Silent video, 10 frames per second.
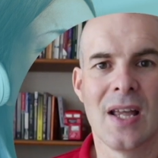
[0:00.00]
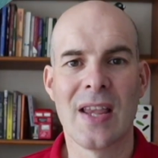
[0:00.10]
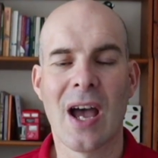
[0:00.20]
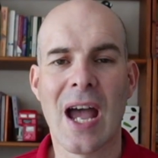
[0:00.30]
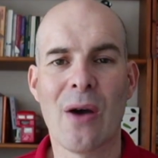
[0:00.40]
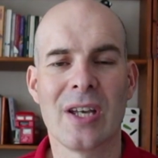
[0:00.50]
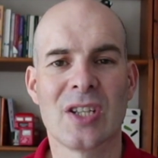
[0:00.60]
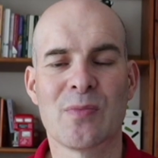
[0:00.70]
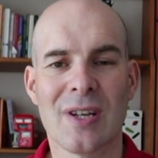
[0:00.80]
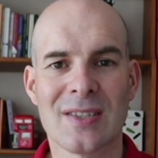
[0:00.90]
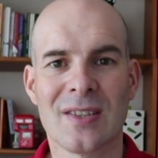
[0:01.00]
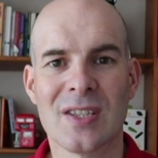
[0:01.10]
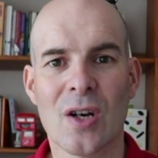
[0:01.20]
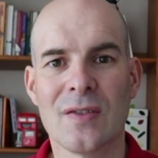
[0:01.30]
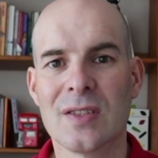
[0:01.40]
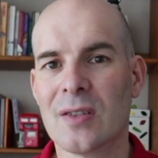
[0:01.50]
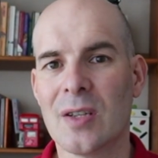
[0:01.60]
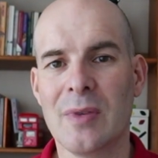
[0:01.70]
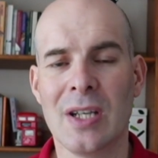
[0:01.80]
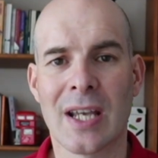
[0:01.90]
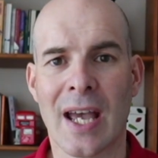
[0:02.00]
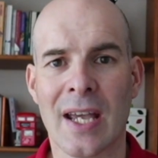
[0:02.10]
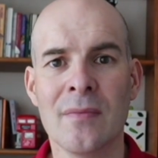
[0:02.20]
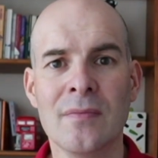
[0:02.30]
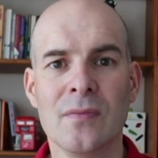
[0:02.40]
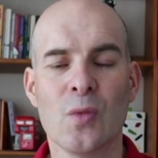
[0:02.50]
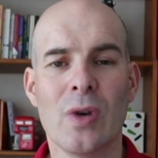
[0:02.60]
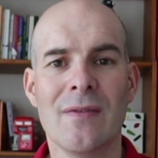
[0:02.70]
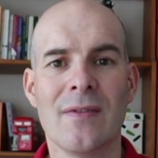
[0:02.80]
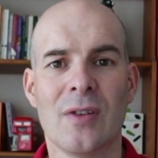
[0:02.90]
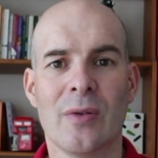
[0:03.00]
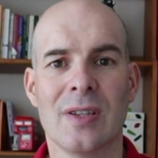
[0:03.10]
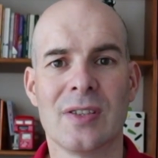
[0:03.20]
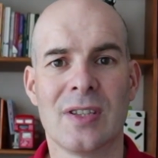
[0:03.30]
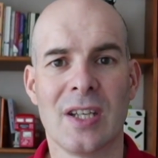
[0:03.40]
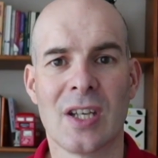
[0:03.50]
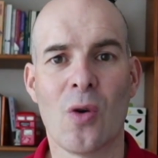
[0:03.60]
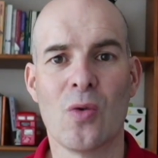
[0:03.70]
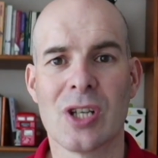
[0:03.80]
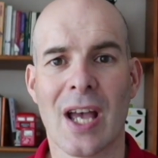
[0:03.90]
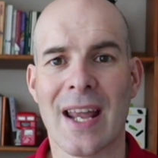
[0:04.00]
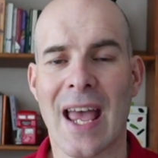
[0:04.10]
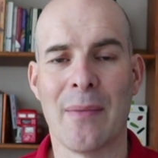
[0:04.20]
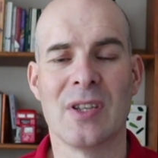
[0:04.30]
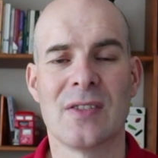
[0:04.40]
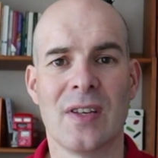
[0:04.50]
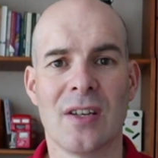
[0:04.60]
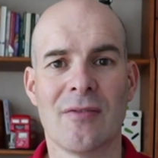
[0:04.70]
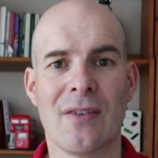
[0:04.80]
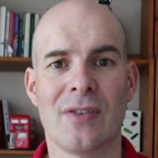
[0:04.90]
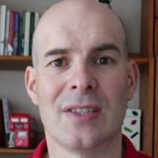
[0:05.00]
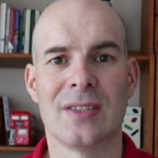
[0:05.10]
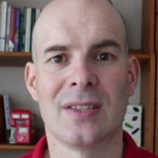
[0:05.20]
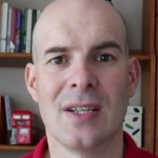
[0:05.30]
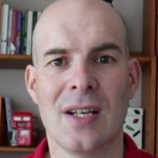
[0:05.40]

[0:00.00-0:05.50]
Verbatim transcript: Now, how we express ourselves and communicate will influence the culture and atmosphere around us.